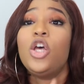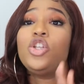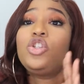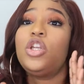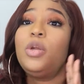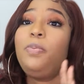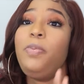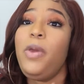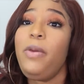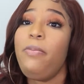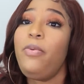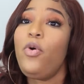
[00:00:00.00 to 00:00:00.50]
To
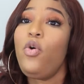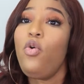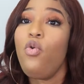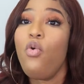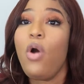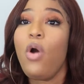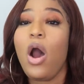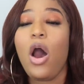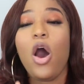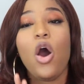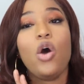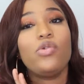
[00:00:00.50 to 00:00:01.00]
the people who
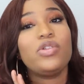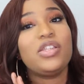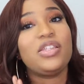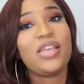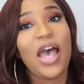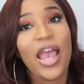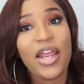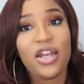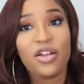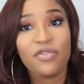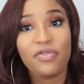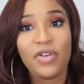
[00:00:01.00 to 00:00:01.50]
are
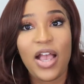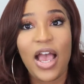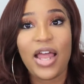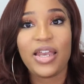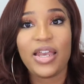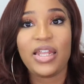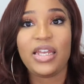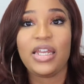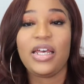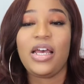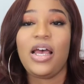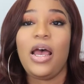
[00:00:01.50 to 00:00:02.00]
outside of
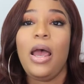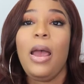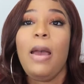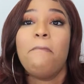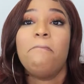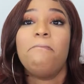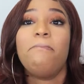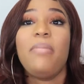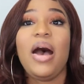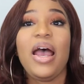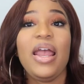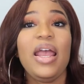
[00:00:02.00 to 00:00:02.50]
Canada,
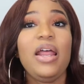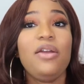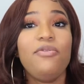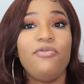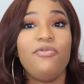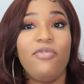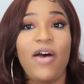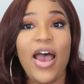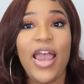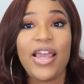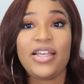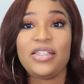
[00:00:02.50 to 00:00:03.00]
my
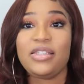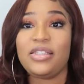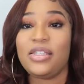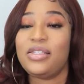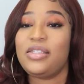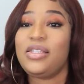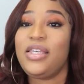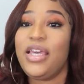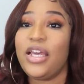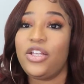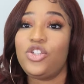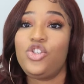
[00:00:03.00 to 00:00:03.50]
advice
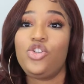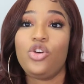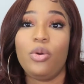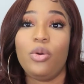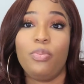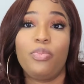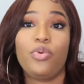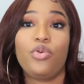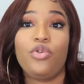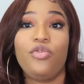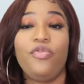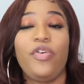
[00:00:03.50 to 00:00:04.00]
is get your
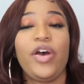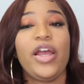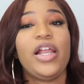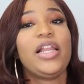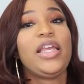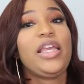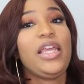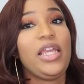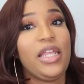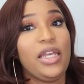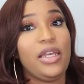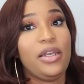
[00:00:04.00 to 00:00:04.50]
profile
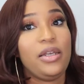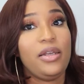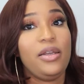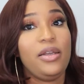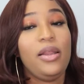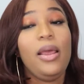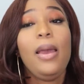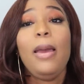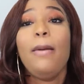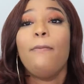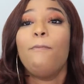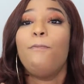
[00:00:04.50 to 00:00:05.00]
in.
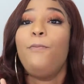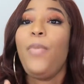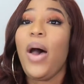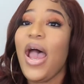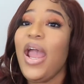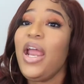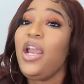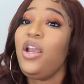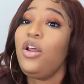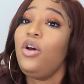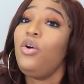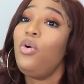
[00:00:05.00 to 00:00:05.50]

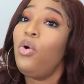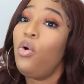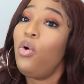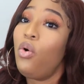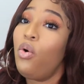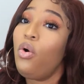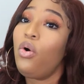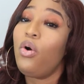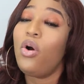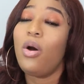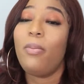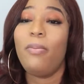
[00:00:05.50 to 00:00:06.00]
By the
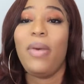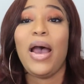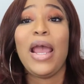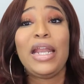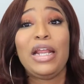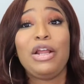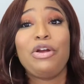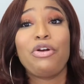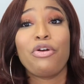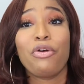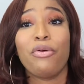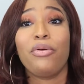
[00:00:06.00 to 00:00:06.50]
hook or by
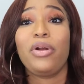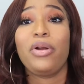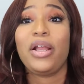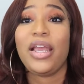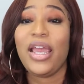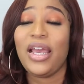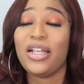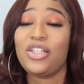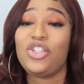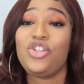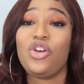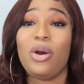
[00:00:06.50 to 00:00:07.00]
the crook,
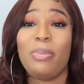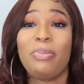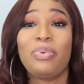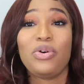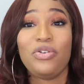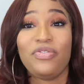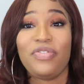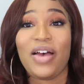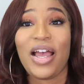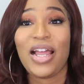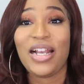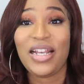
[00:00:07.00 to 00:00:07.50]
get your
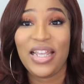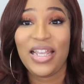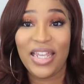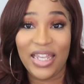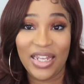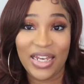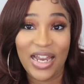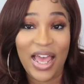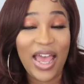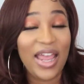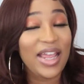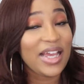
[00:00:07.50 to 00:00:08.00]
profile
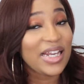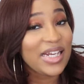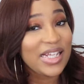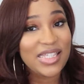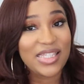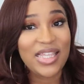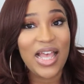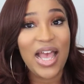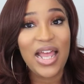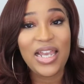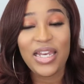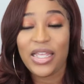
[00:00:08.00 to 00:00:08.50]
in. I
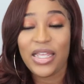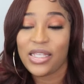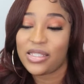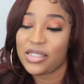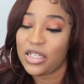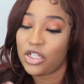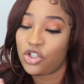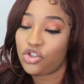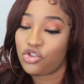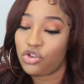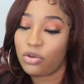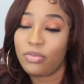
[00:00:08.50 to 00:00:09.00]
understand it's
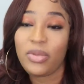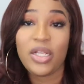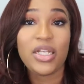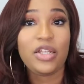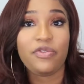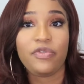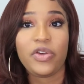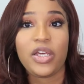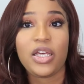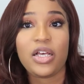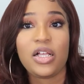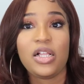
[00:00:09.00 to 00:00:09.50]
extremely
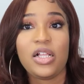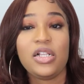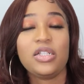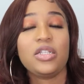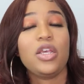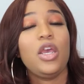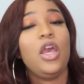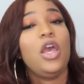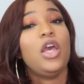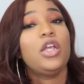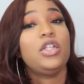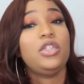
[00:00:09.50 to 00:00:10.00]
difficult
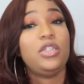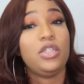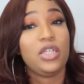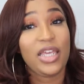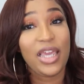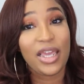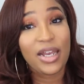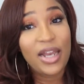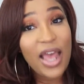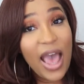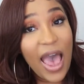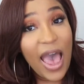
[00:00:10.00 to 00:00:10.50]
to
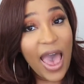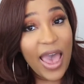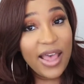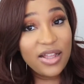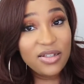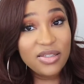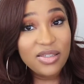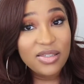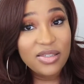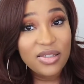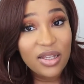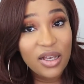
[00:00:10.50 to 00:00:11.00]
get
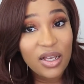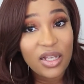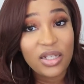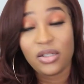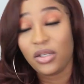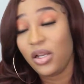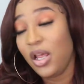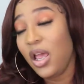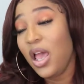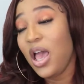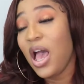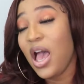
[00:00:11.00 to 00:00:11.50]
IELTS
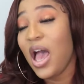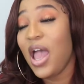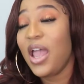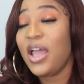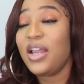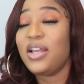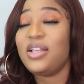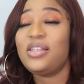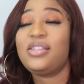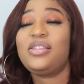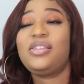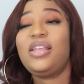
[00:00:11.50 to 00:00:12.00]
done. I
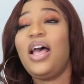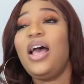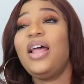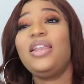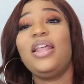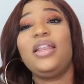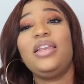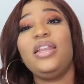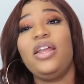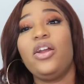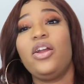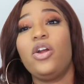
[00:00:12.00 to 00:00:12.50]

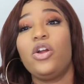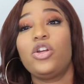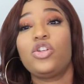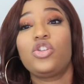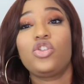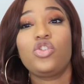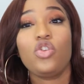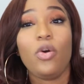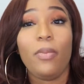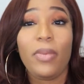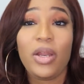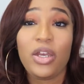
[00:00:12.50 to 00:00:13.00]
understand that there are
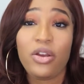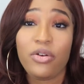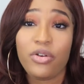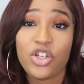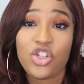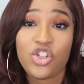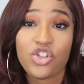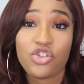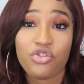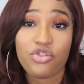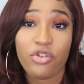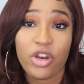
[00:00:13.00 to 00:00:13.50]
so many
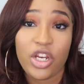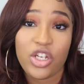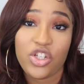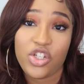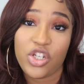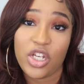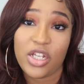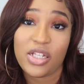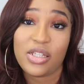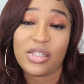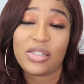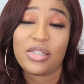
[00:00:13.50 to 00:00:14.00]

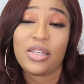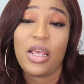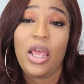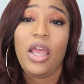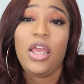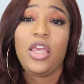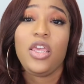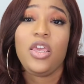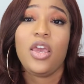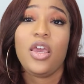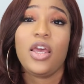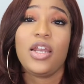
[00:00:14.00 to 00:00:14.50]
restrictions.
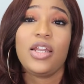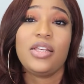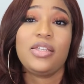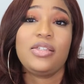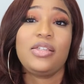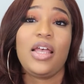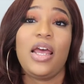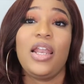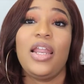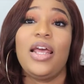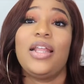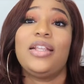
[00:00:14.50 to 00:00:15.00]
You
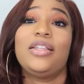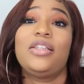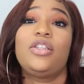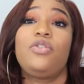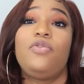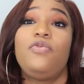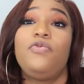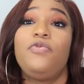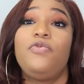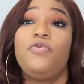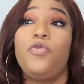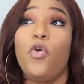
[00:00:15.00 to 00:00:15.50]
understand? And
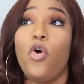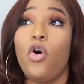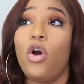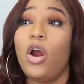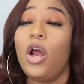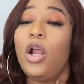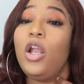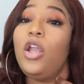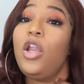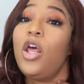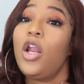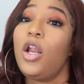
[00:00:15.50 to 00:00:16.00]
for
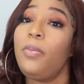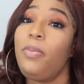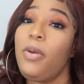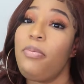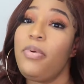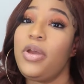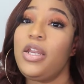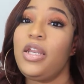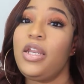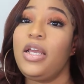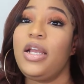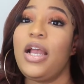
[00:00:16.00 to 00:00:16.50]
a lot of
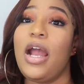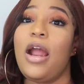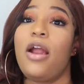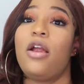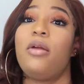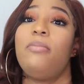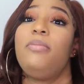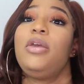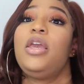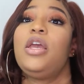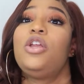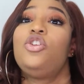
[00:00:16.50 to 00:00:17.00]
people in the
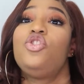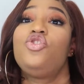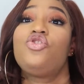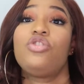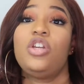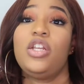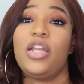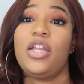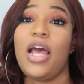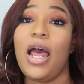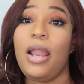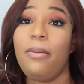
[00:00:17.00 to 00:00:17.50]
Caribbean,
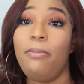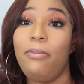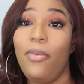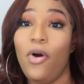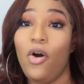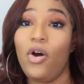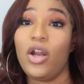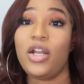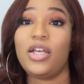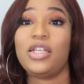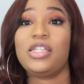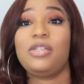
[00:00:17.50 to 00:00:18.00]
Trinidad
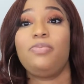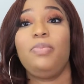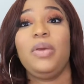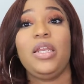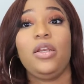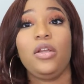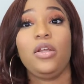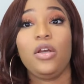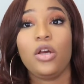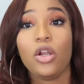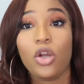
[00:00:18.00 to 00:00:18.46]
borders being